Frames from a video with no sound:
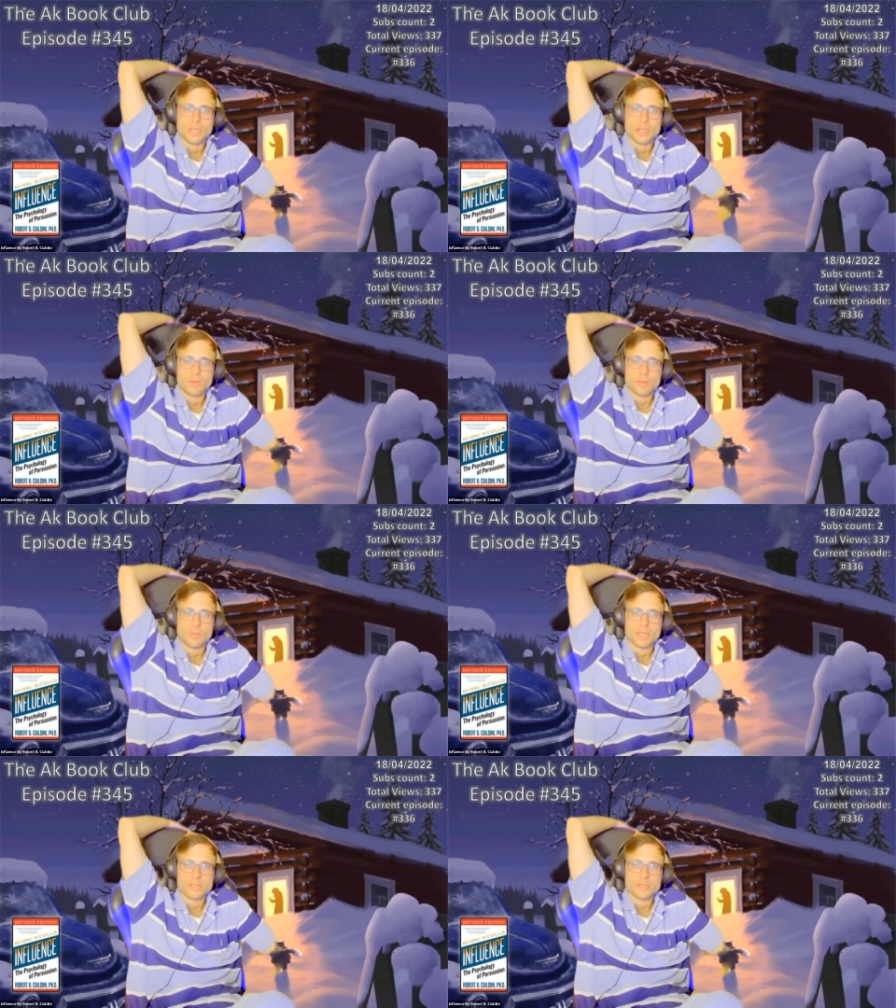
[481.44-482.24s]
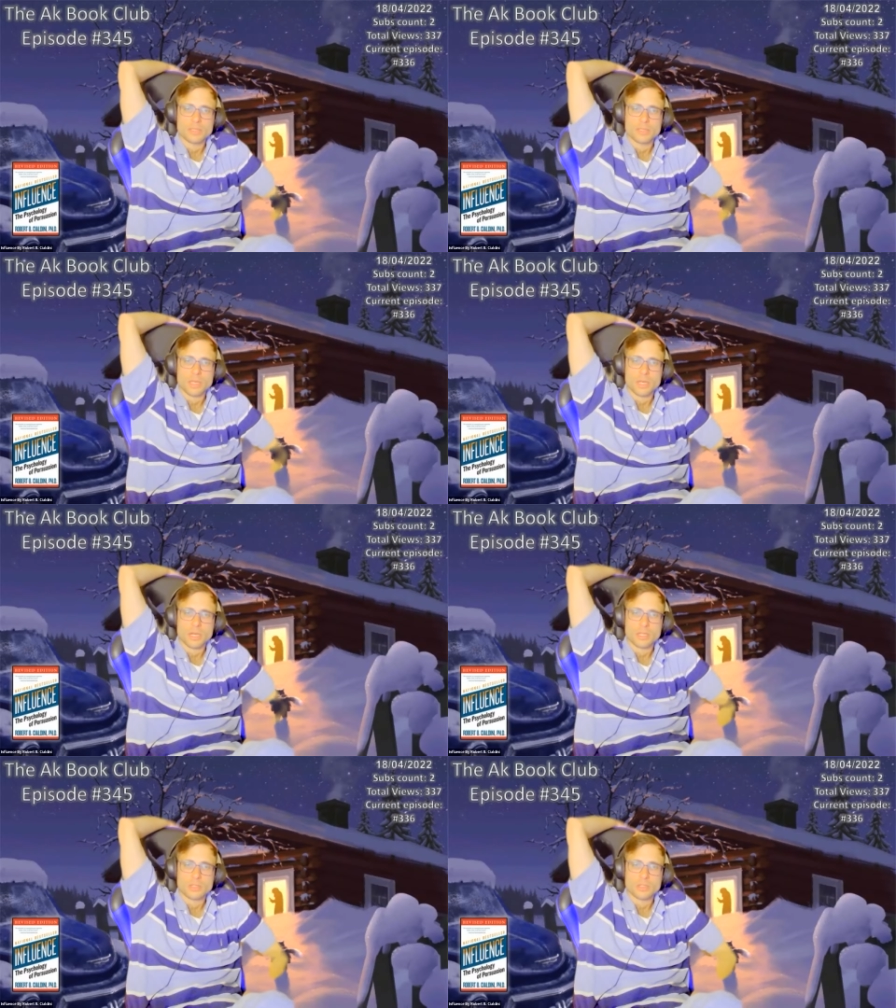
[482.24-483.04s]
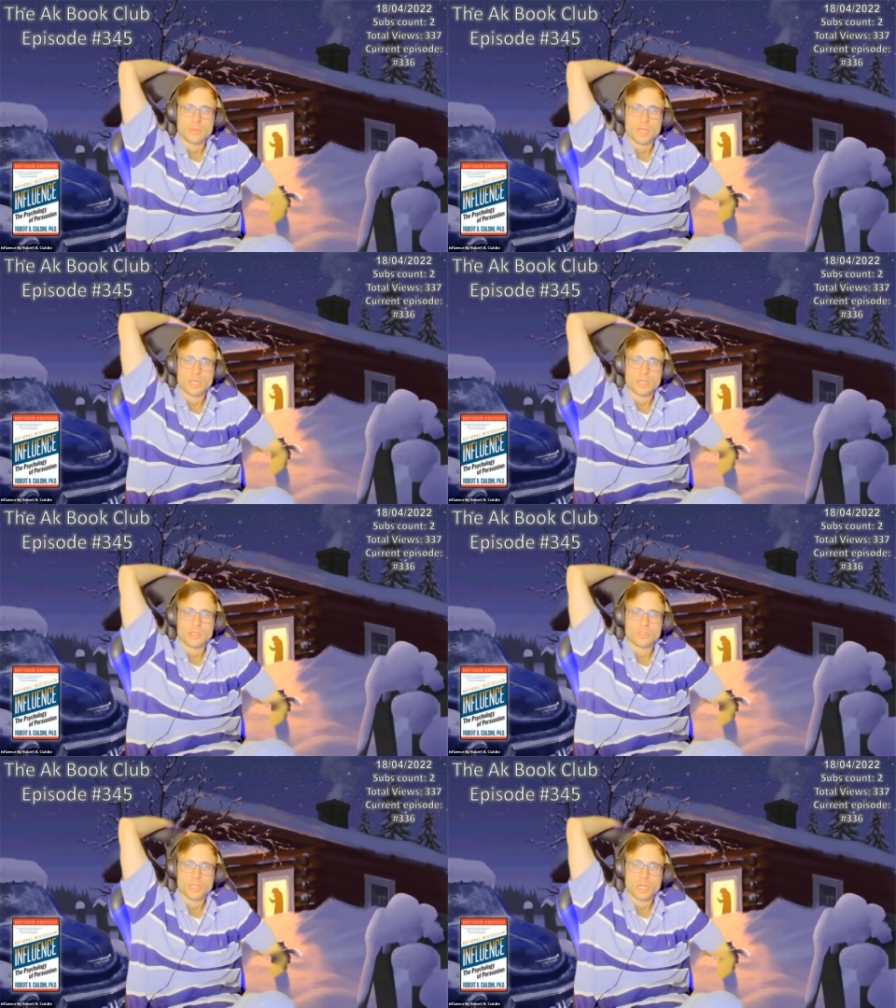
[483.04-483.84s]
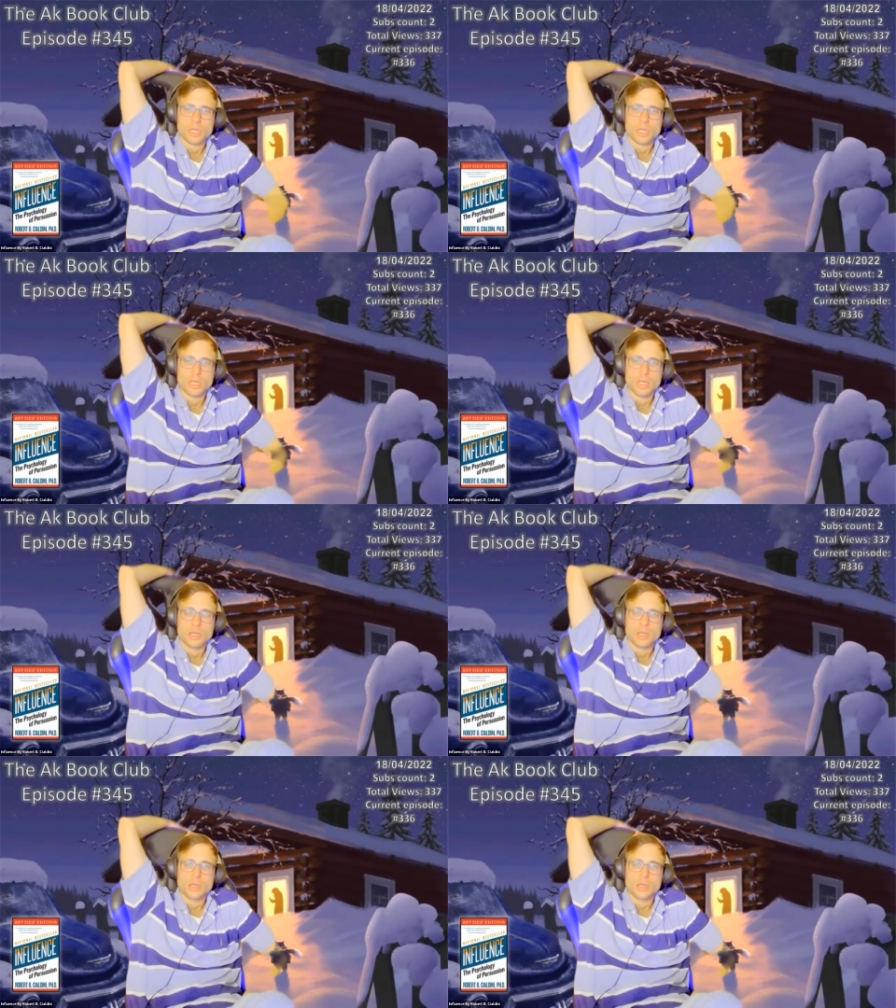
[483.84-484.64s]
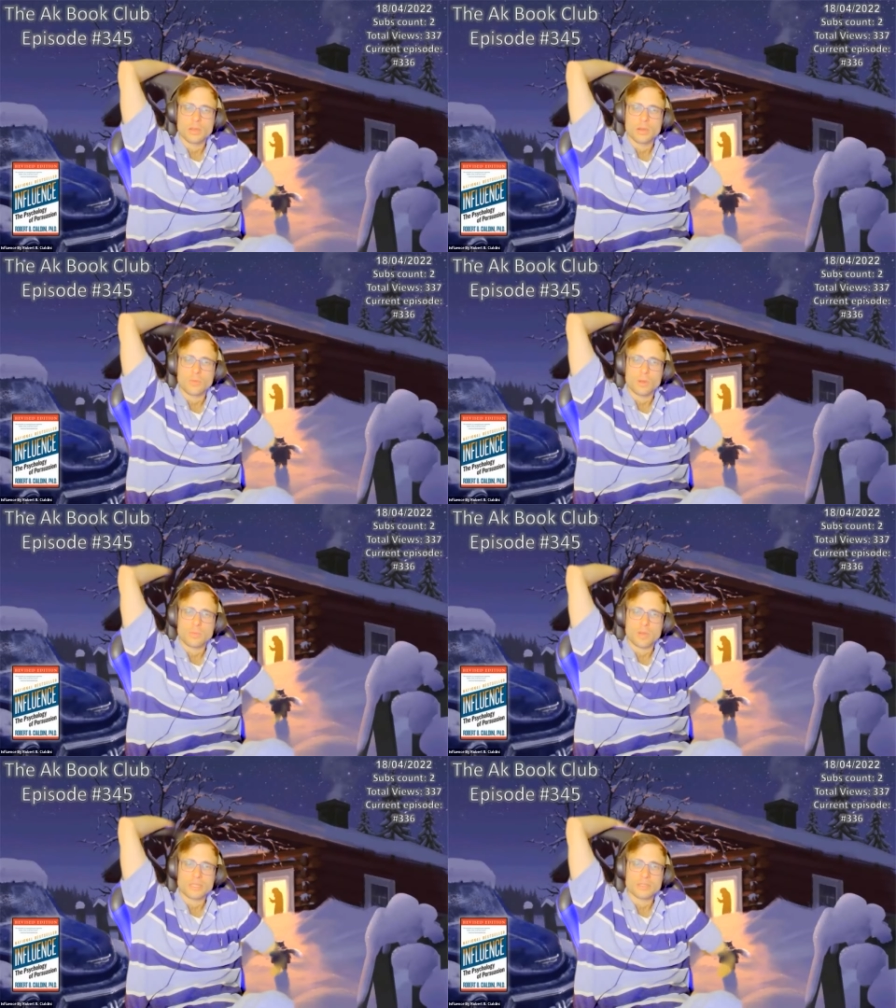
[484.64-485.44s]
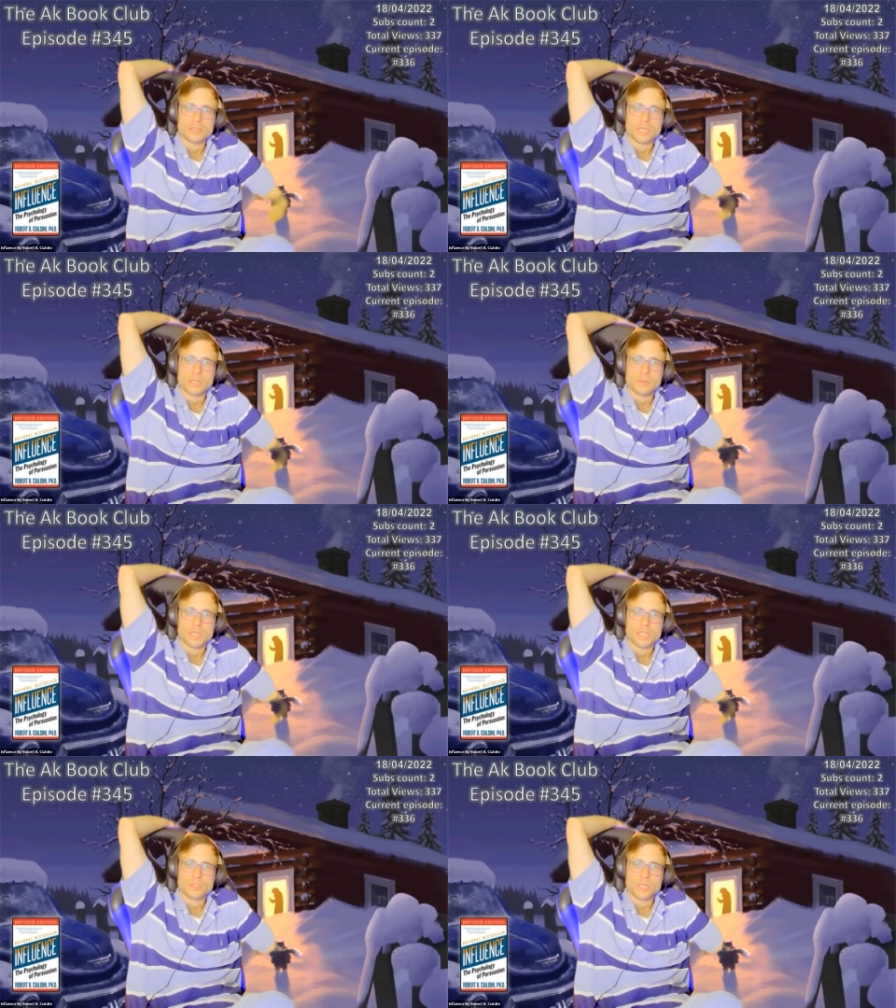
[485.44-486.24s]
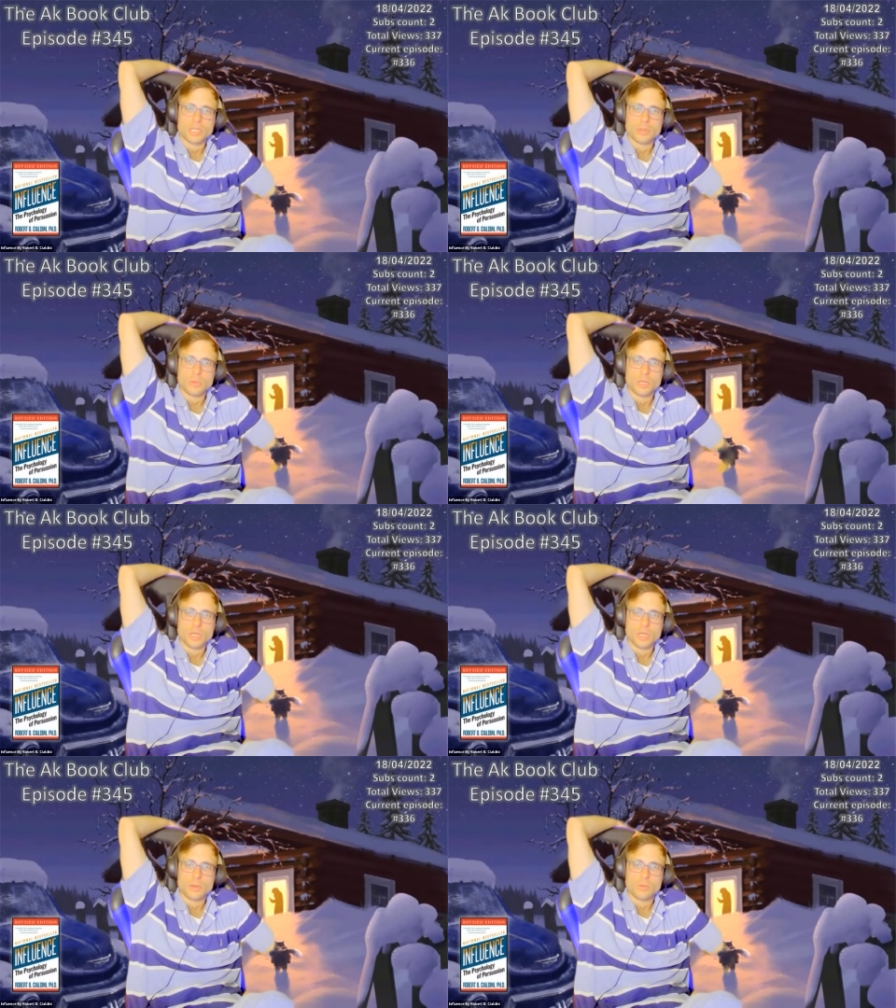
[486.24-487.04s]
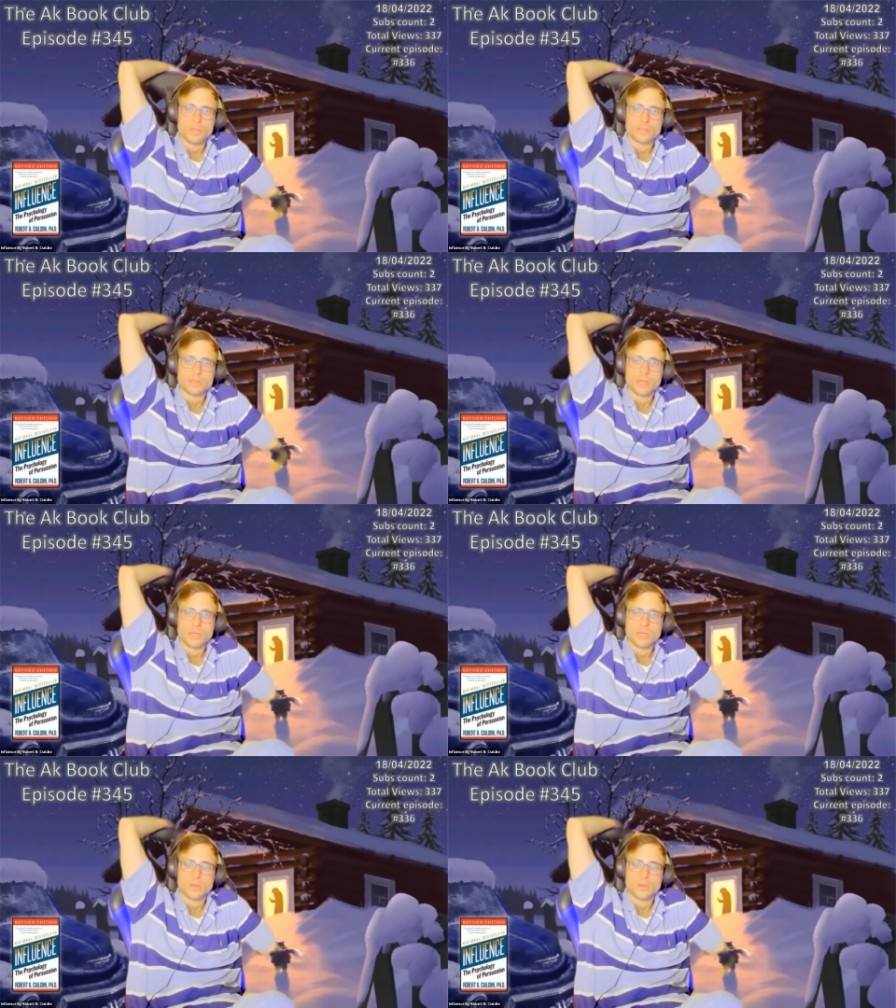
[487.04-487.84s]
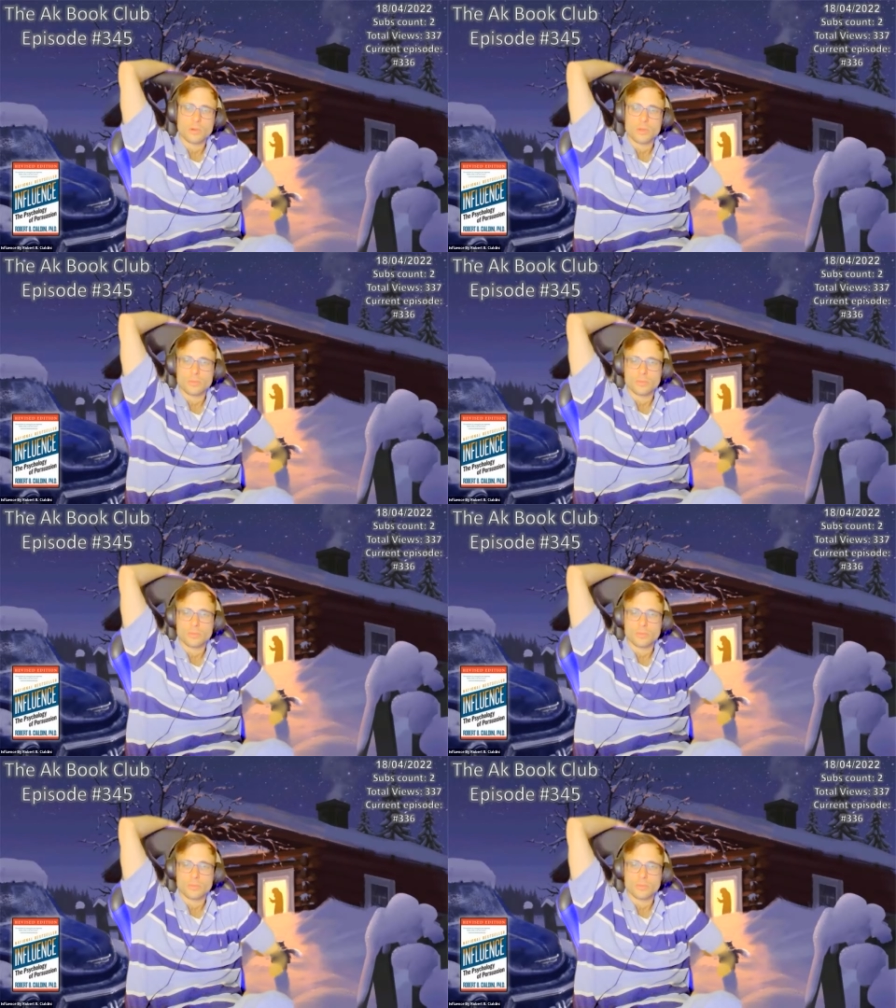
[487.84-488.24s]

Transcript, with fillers: One practice that caught my attention right away was a lowball.